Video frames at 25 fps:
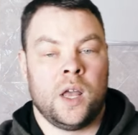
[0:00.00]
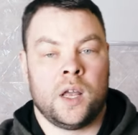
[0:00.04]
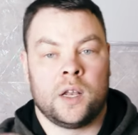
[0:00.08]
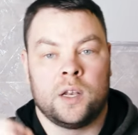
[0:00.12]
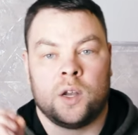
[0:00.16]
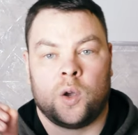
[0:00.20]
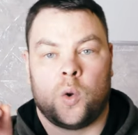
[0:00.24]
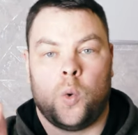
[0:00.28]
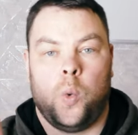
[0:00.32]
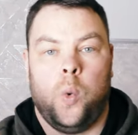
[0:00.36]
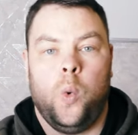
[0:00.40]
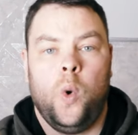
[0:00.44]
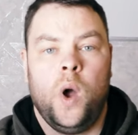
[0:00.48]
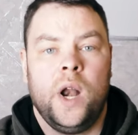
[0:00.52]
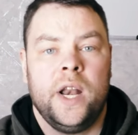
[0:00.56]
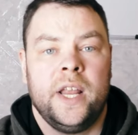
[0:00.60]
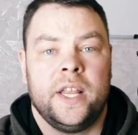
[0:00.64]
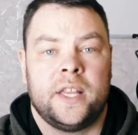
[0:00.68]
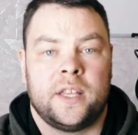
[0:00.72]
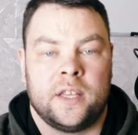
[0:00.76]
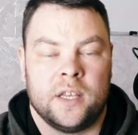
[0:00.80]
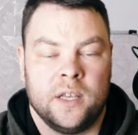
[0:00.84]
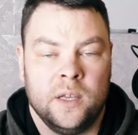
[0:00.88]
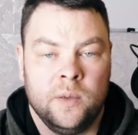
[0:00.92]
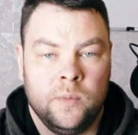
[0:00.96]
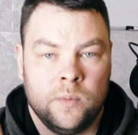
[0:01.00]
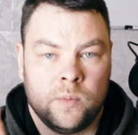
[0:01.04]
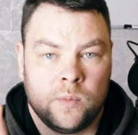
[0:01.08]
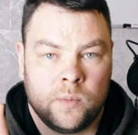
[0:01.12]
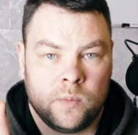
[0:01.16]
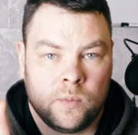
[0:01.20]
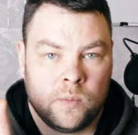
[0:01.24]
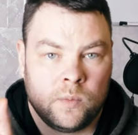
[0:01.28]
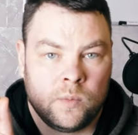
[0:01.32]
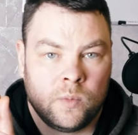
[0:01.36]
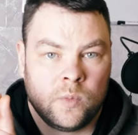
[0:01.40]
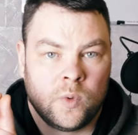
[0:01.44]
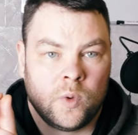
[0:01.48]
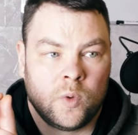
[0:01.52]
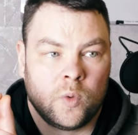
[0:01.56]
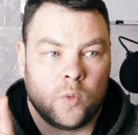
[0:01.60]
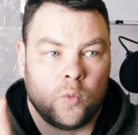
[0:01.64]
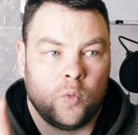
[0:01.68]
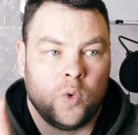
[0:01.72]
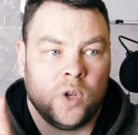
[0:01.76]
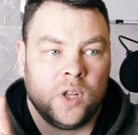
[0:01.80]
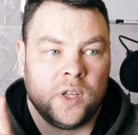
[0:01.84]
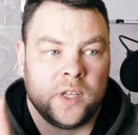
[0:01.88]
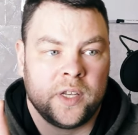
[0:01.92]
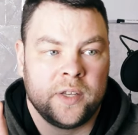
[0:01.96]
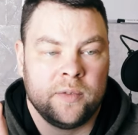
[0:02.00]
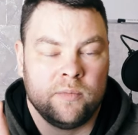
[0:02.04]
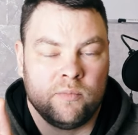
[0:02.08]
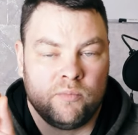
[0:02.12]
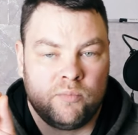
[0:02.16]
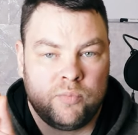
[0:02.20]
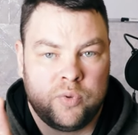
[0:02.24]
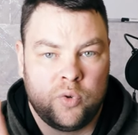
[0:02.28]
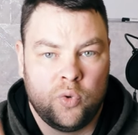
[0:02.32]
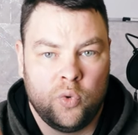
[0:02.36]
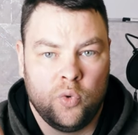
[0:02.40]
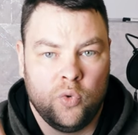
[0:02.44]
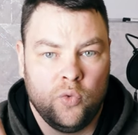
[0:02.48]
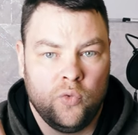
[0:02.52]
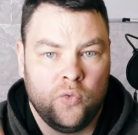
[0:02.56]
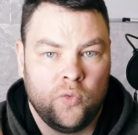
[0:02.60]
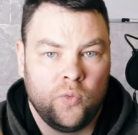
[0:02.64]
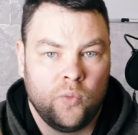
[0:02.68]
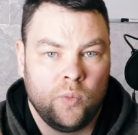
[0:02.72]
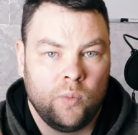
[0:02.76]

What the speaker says: The quality will improve.